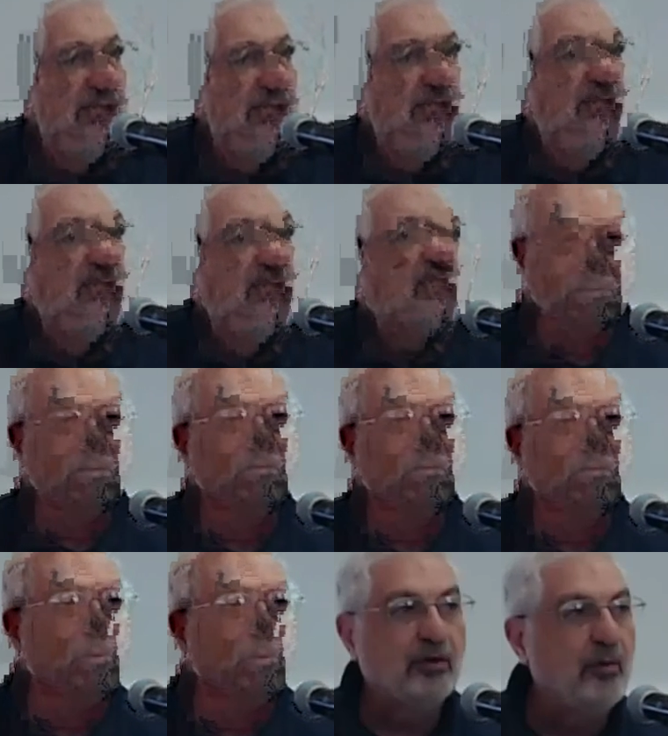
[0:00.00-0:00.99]
But they
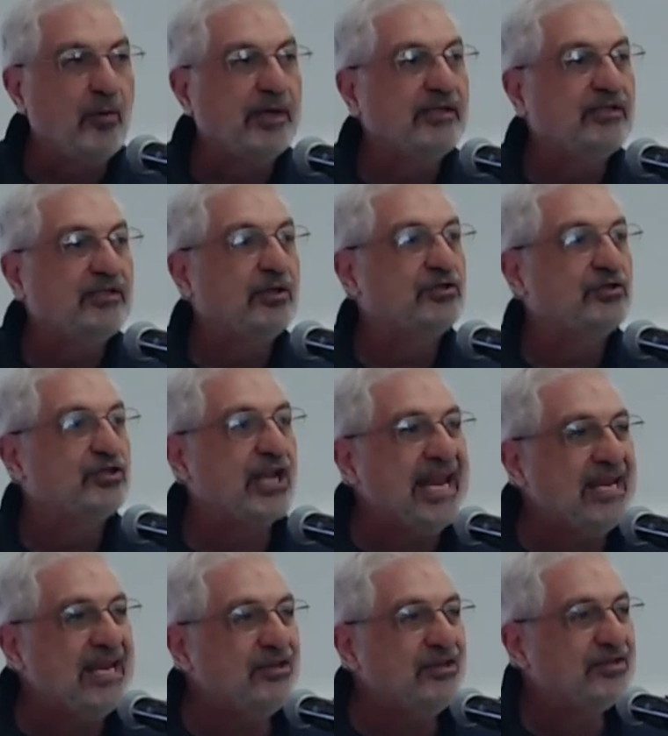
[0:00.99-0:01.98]
were going to
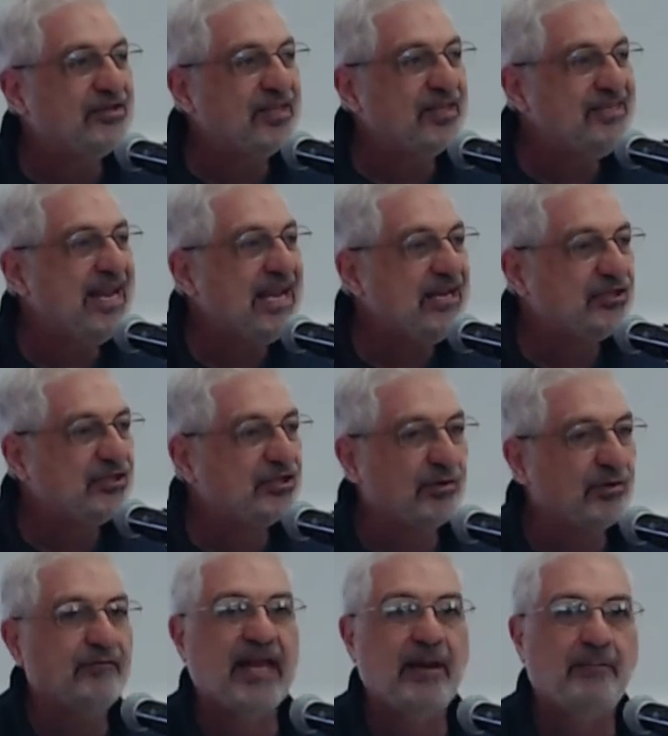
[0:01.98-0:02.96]
change the nature of
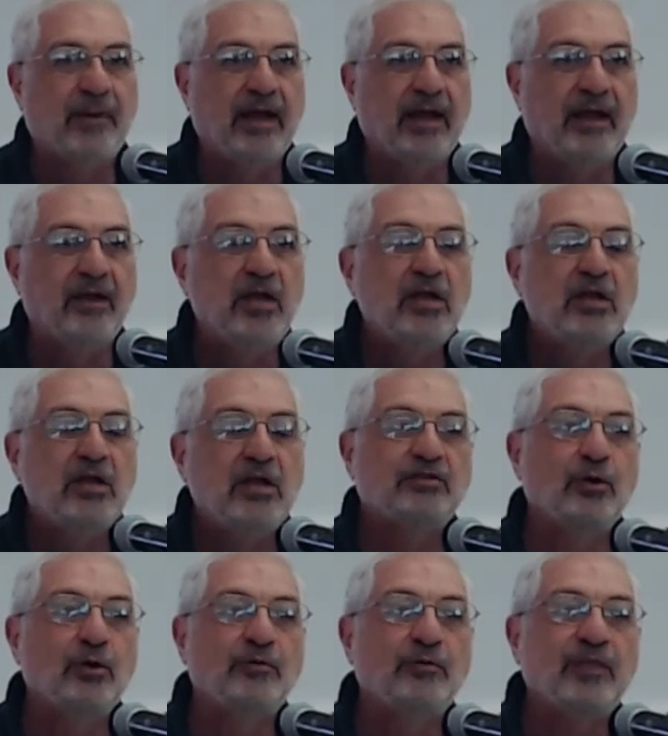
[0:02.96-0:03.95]
that empire so
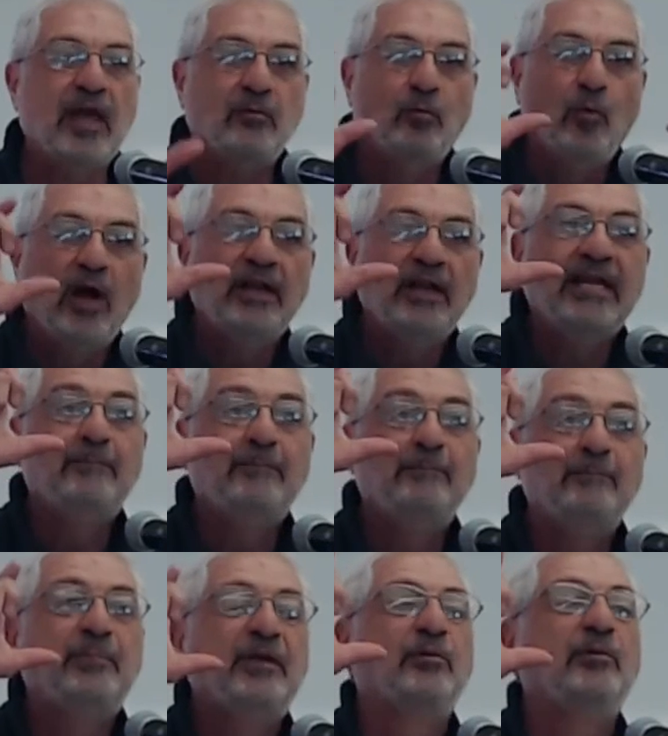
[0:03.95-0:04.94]
that one
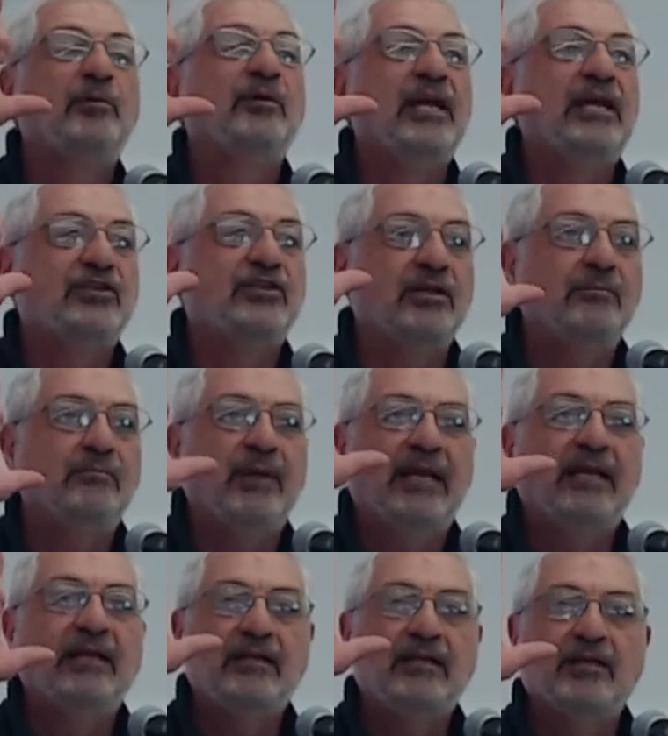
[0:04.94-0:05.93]
imperial nation,
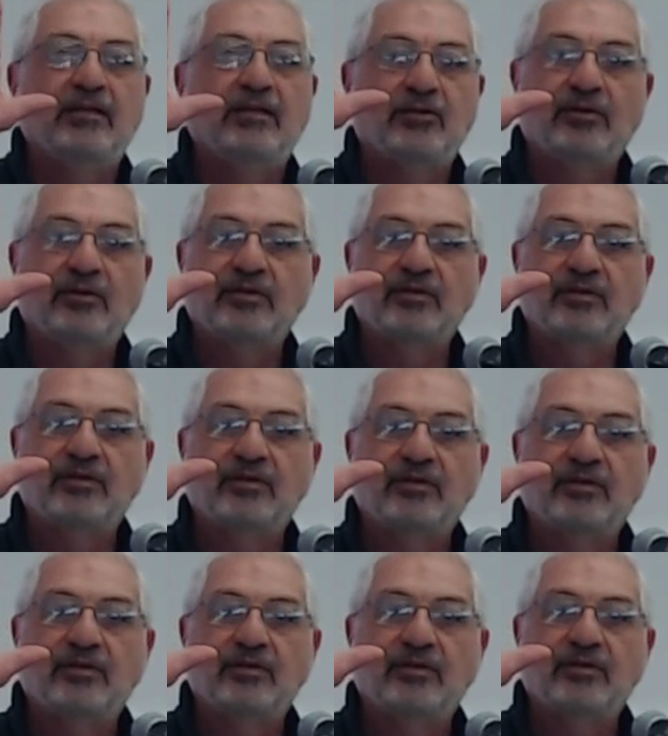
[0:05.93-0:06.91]
mainly the Turks, they even
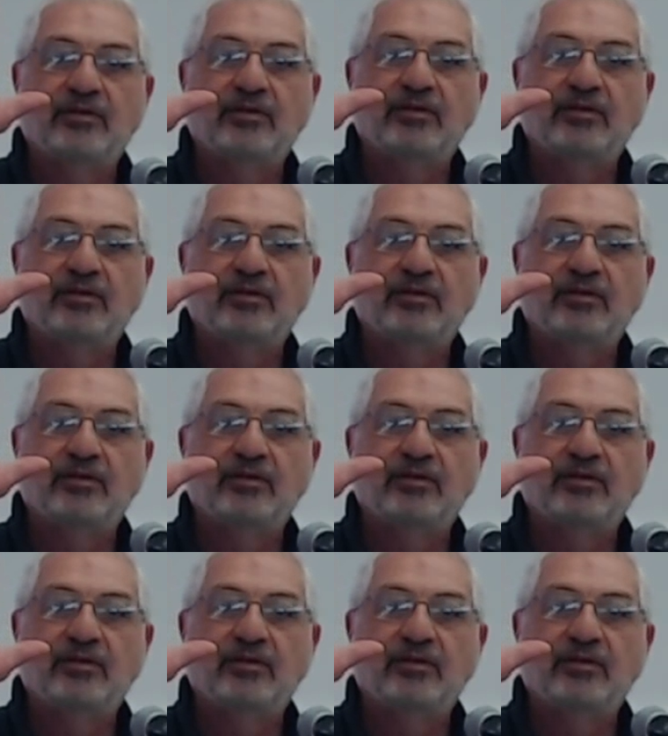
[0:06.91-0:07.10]
suspect